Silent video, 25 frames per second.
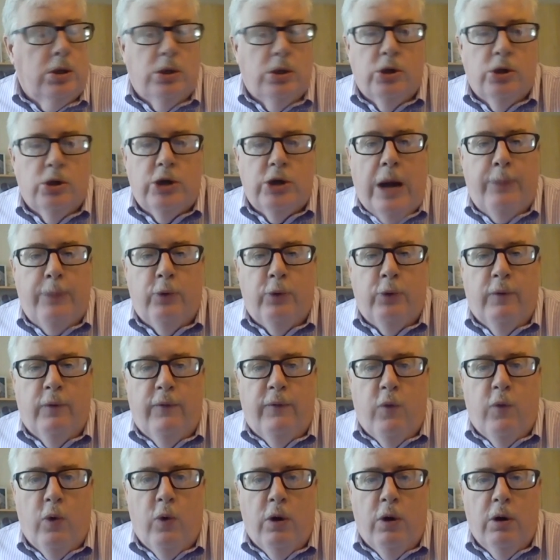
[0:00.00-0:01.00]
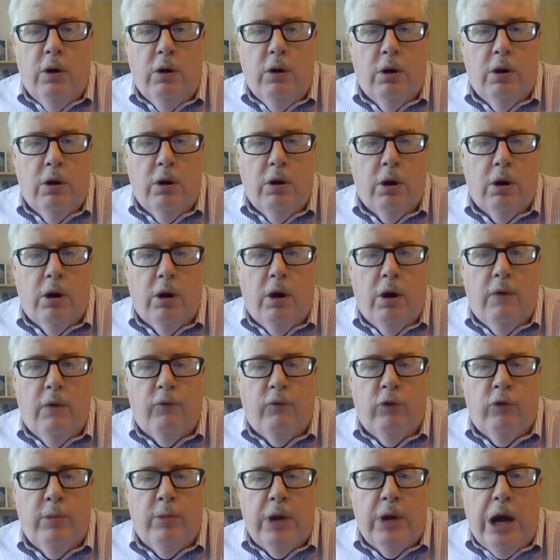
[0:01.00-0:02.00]
chapter four of
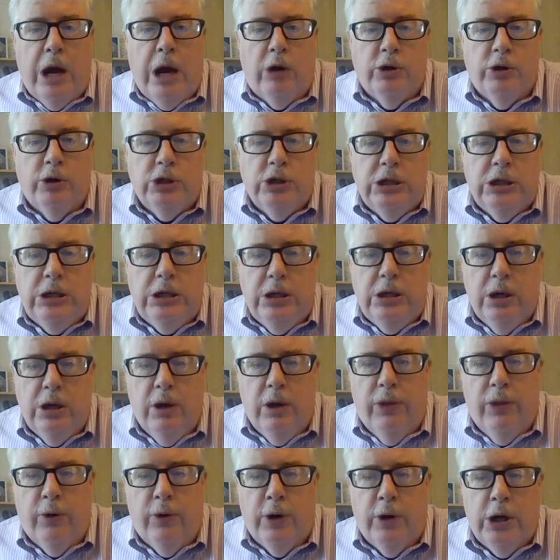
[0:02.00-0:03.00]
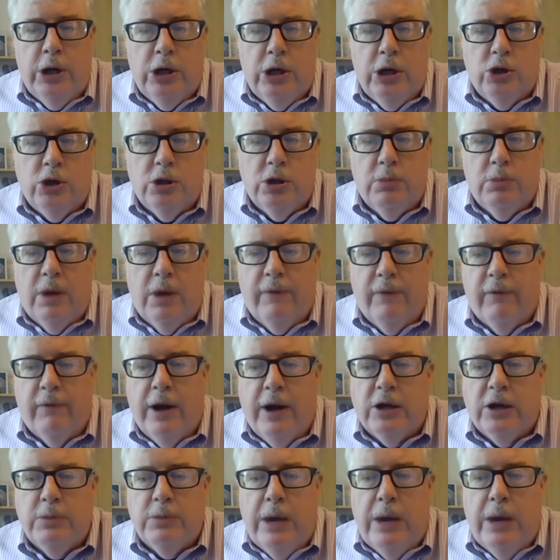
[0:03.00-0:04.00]
Criminology, third edition by
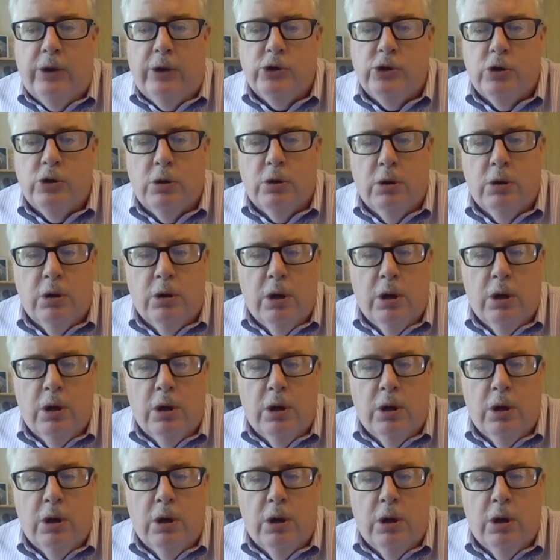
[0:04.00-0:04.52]
Frank Schmalleger.